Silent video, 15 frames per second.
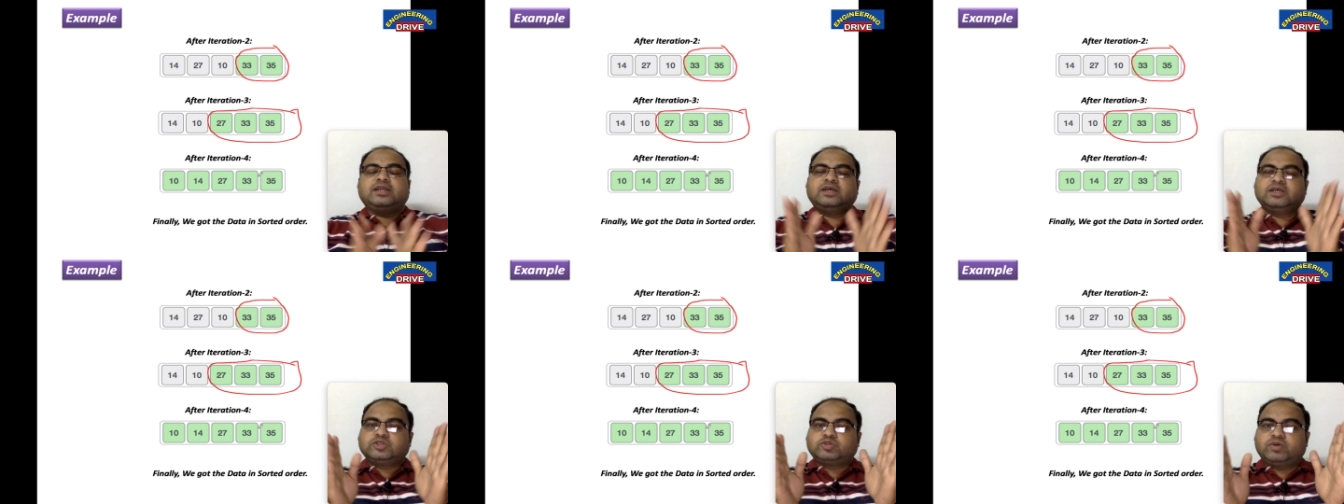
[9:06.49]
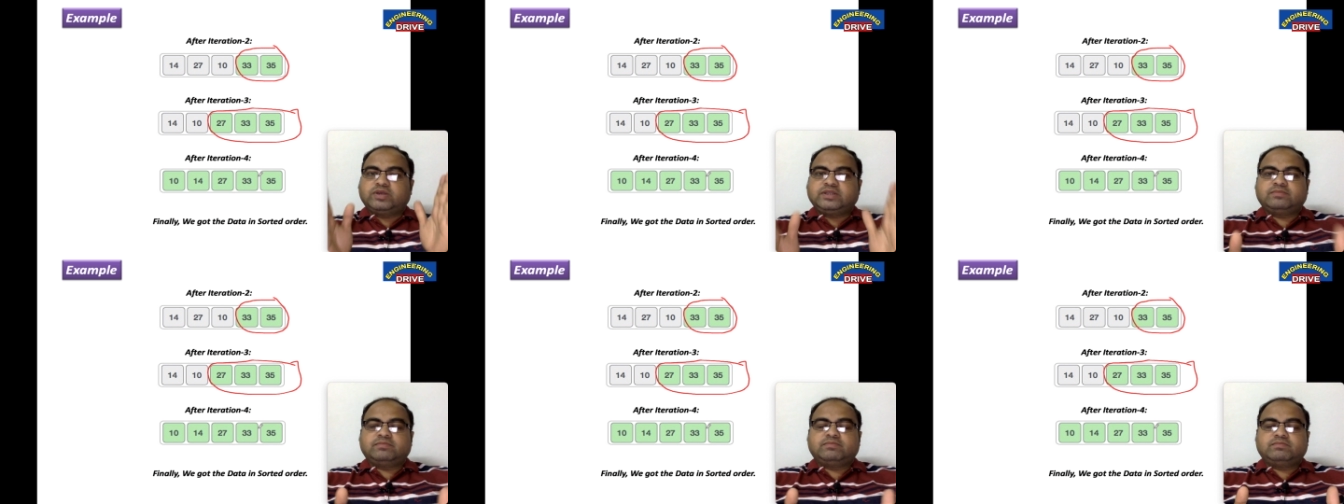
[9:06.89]
So
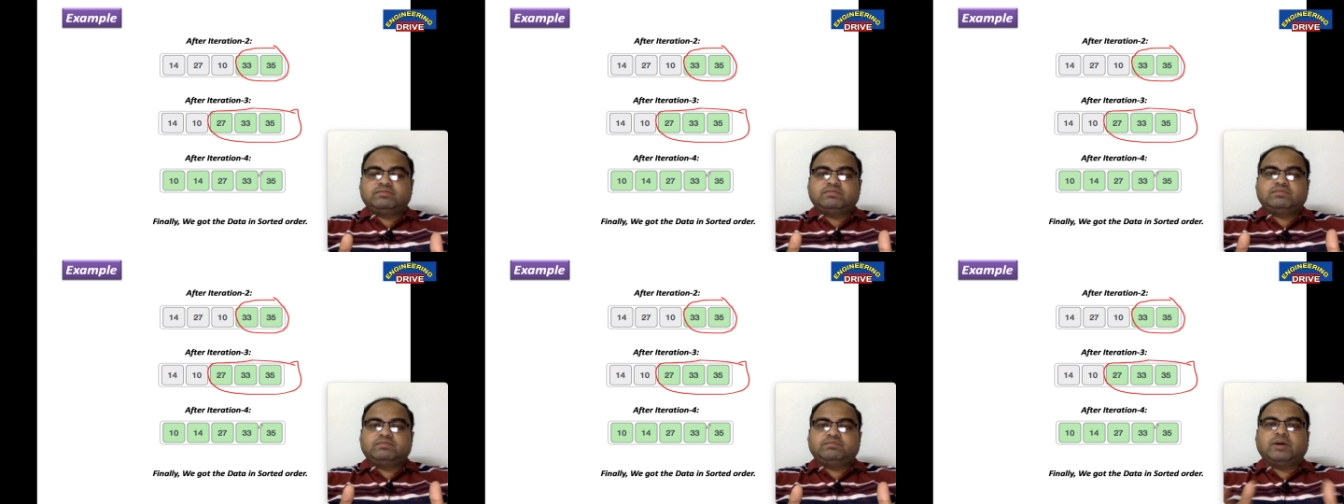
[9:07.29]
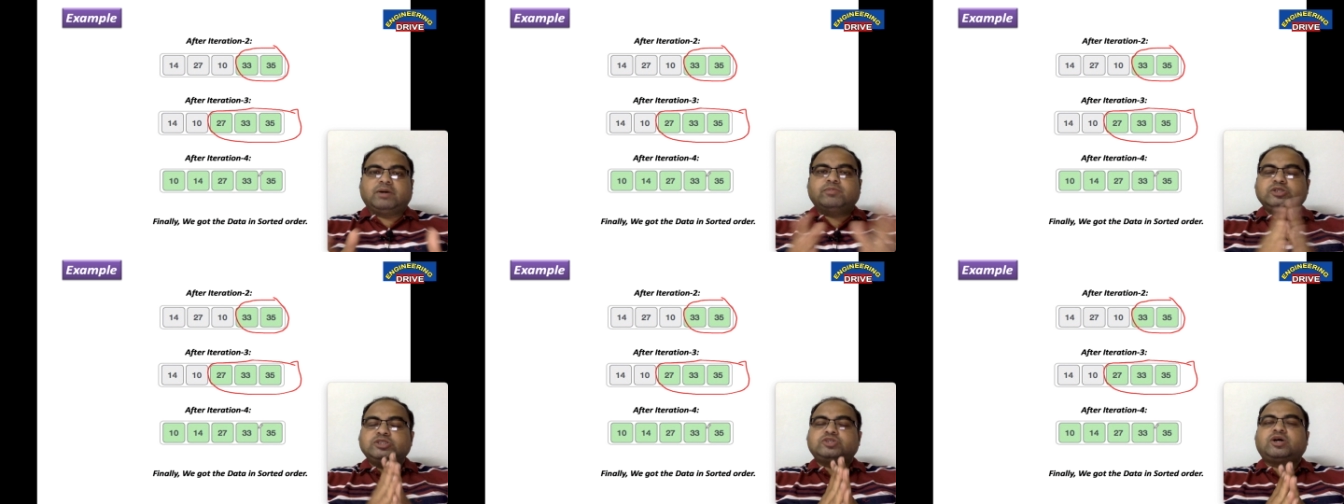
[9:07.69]
in
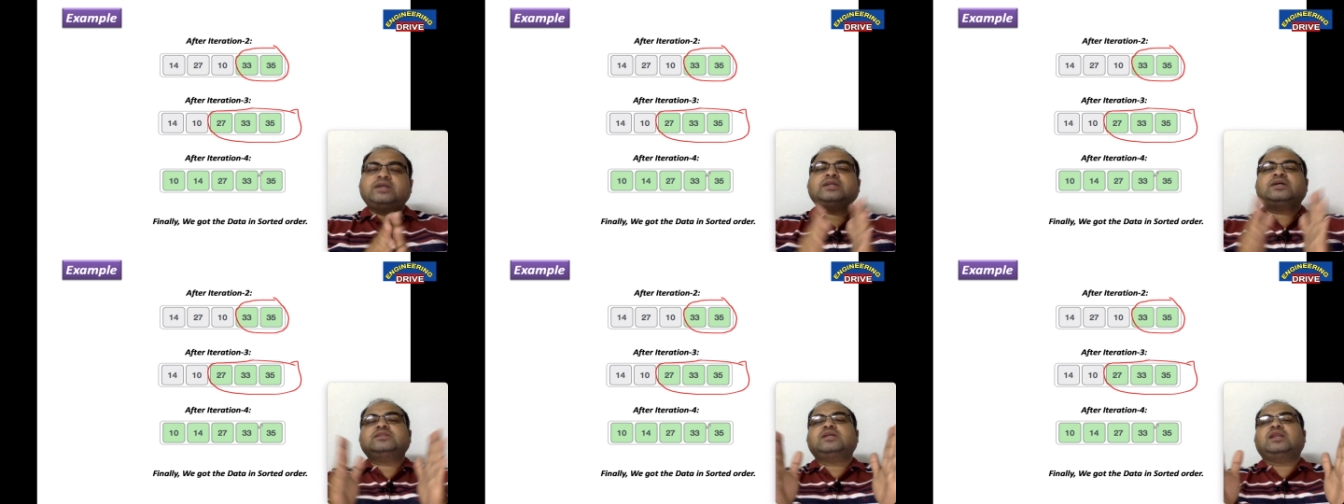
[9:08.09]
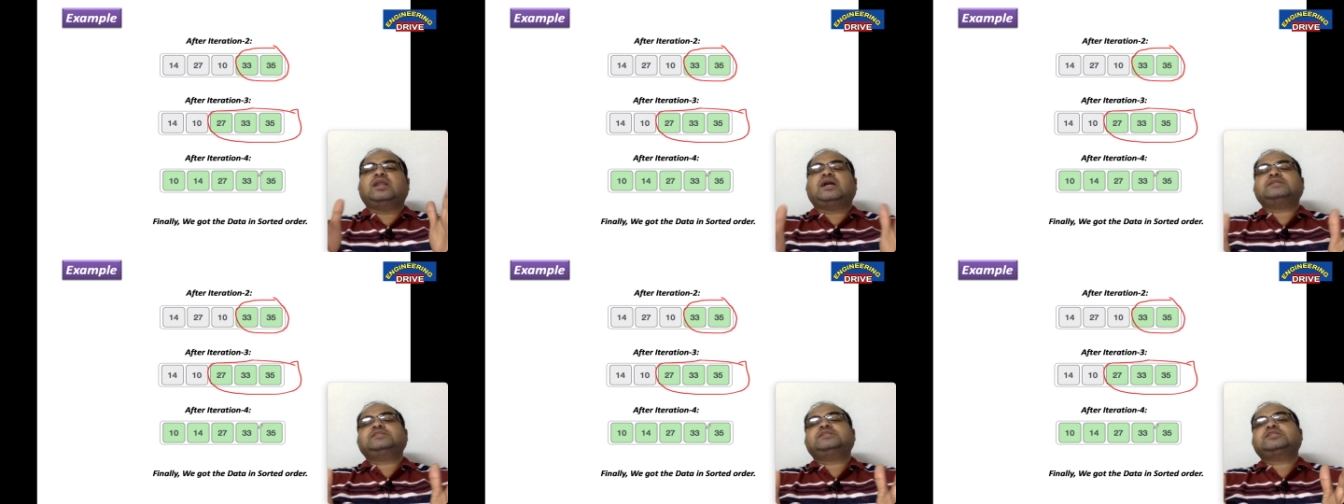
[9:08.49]
bubble sort the
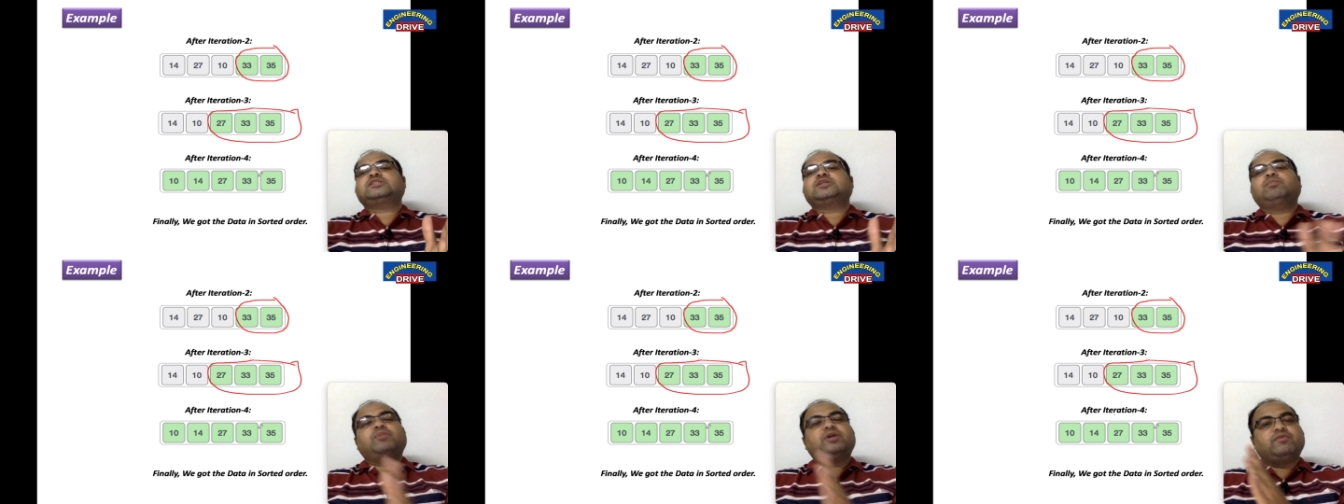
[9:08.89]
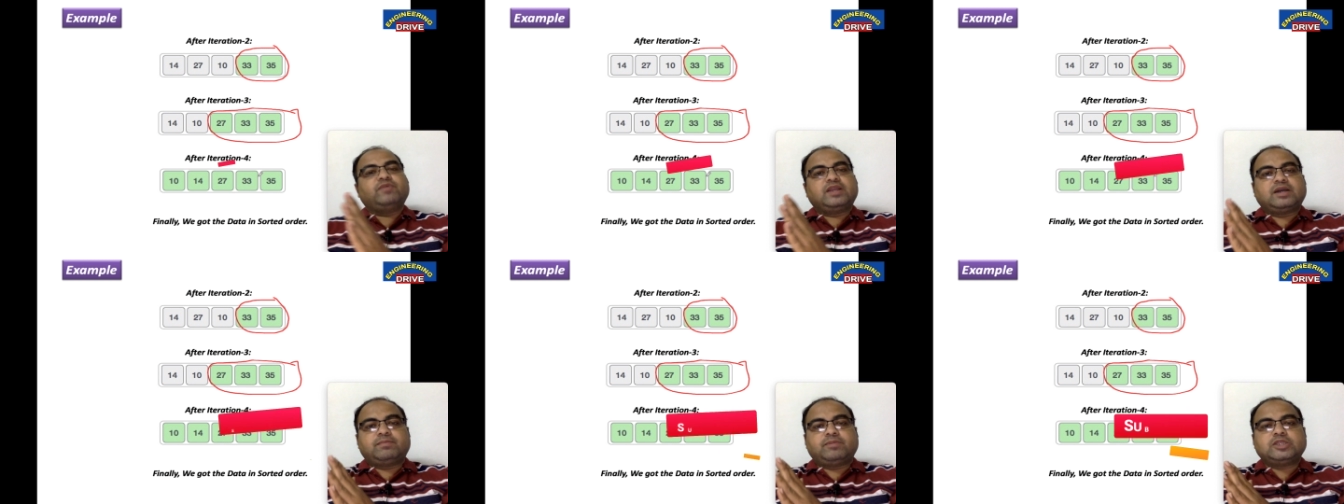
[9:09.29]
largest number will
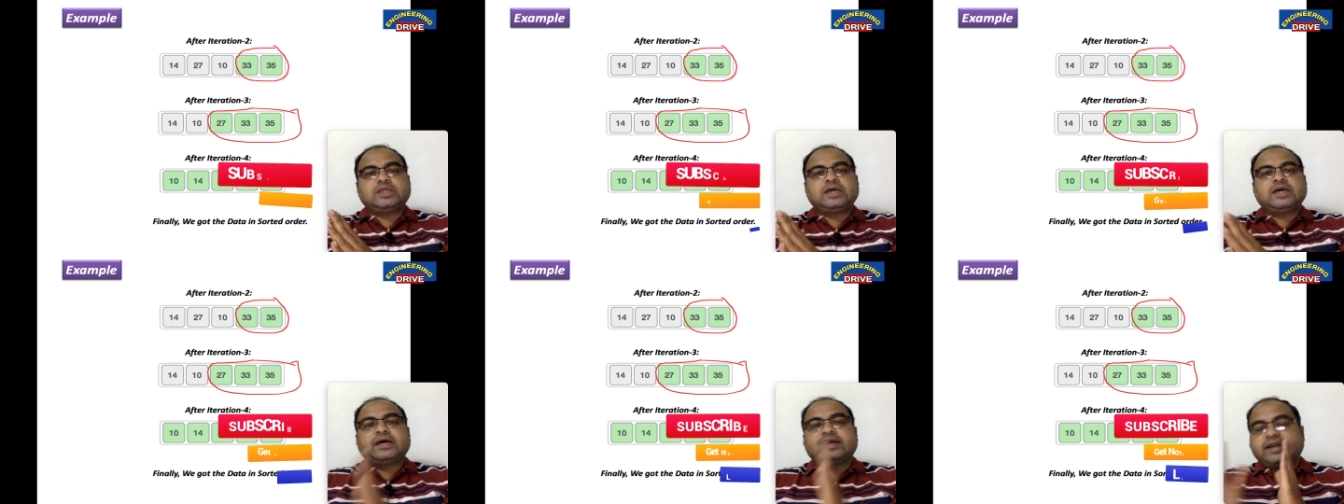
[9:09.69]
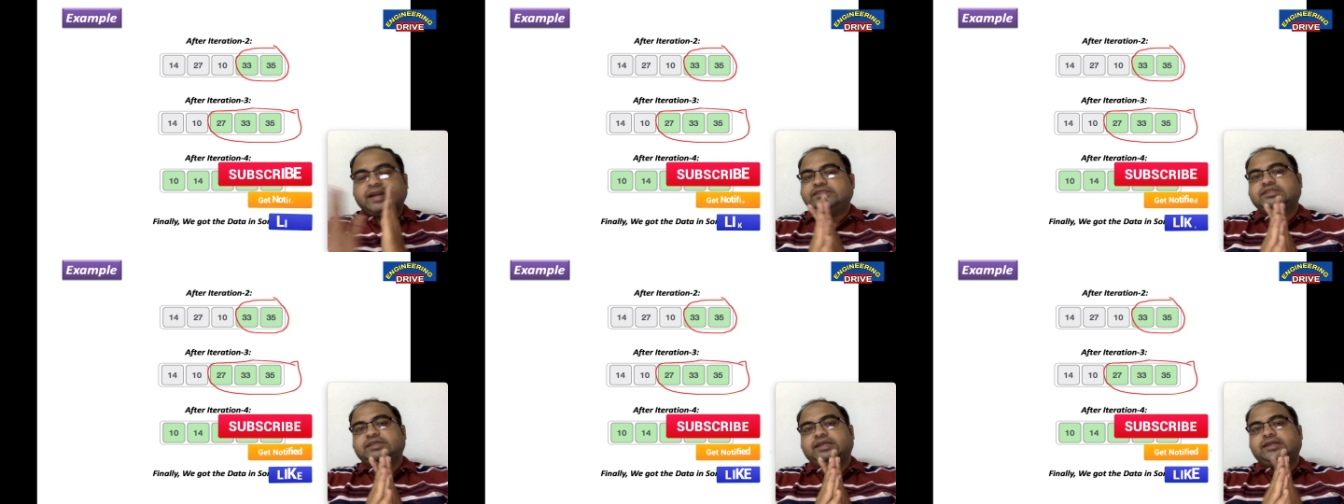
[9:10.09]
come on the right
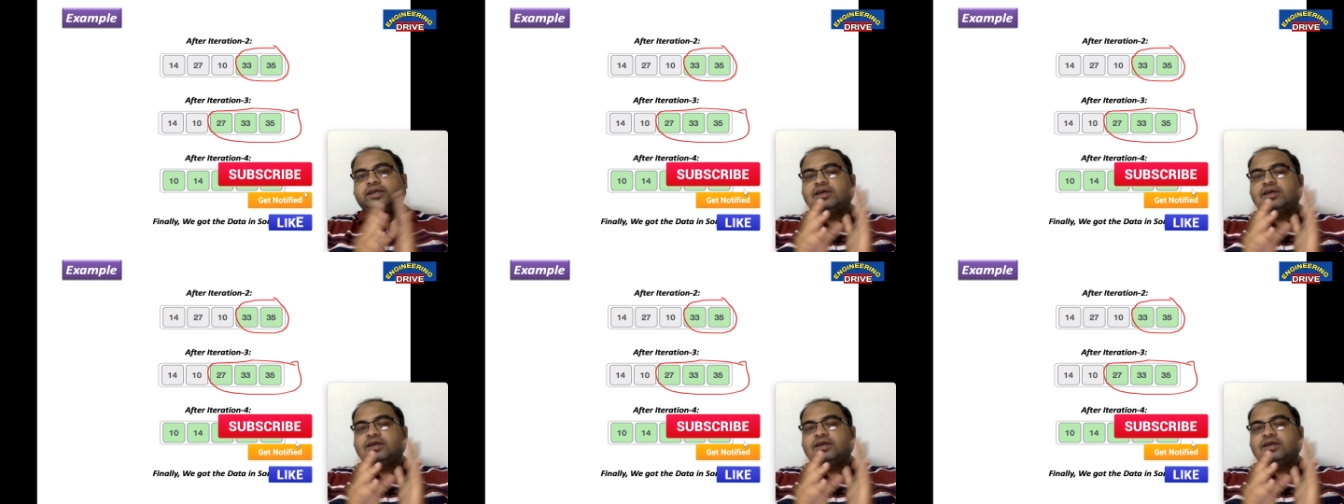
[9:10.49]
side.